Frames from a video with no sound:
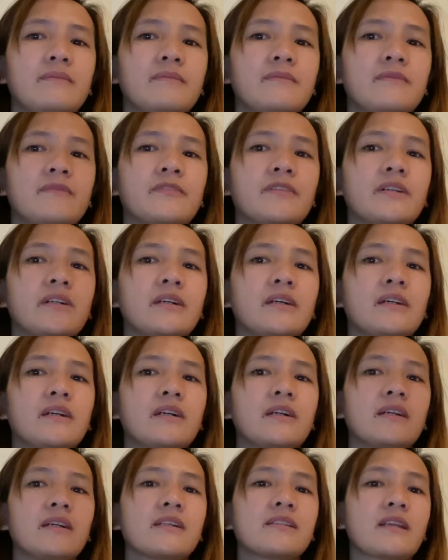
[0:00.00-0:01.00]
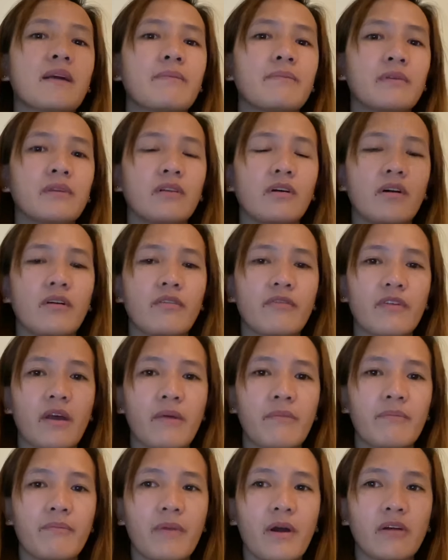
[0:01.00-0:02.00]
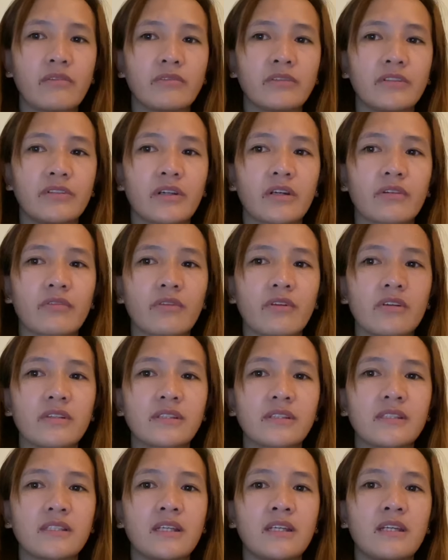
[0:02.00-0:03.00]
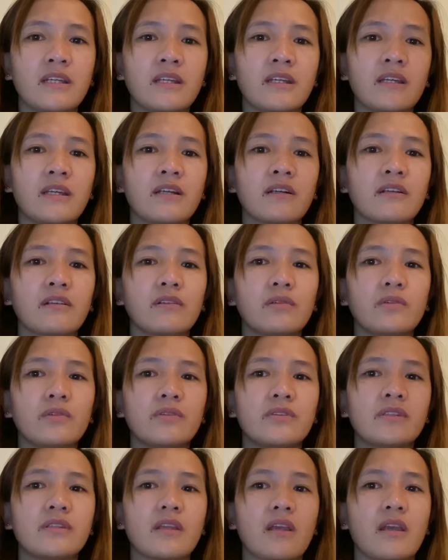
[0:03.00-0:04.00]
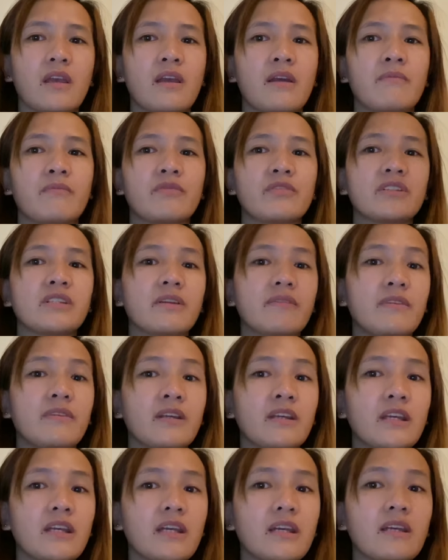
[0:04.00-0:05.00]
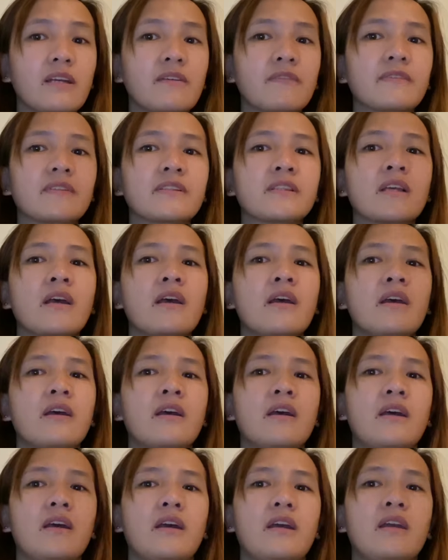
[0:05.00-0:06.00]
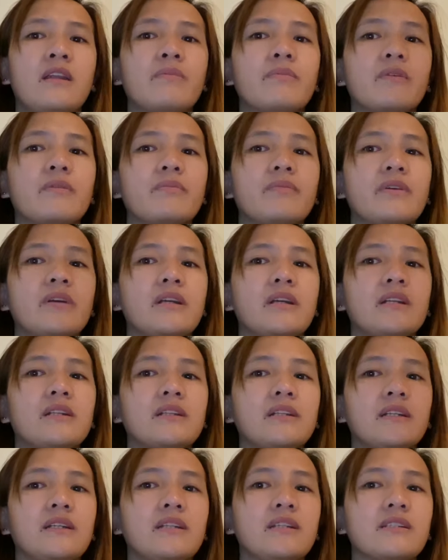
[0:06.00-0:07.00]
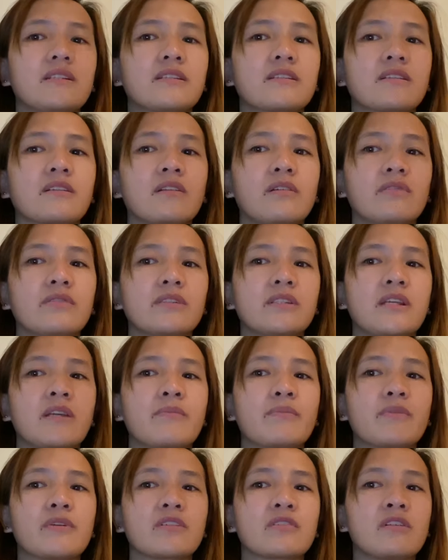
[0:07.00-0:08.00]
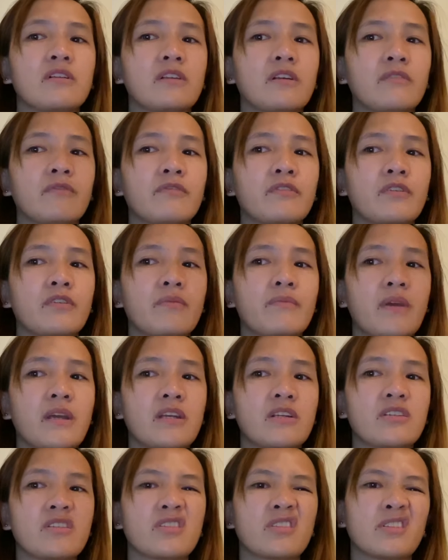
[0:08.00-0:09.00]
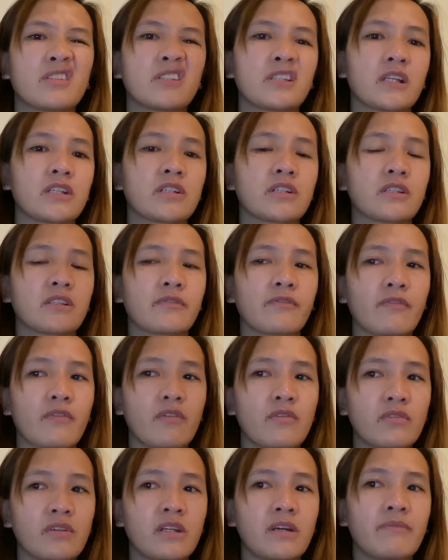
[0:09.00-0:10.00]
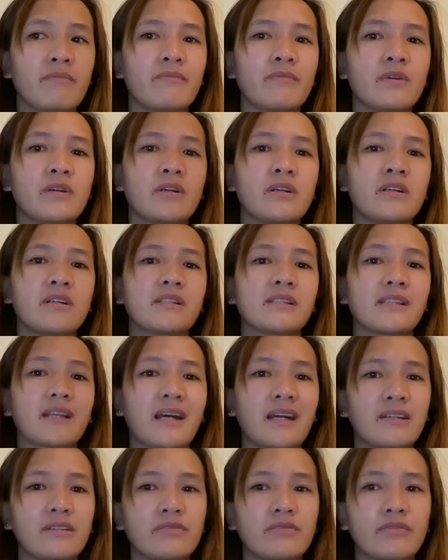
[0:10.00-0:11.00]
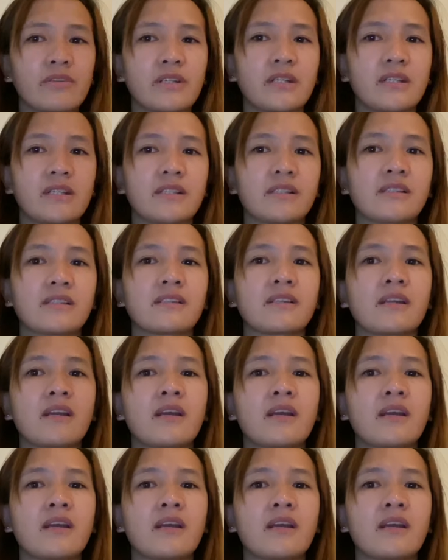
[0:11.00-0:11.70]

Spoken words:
For example of boundary crossing includes receiving gifts, inappropriately disclosing personal information such as phone numbers, address,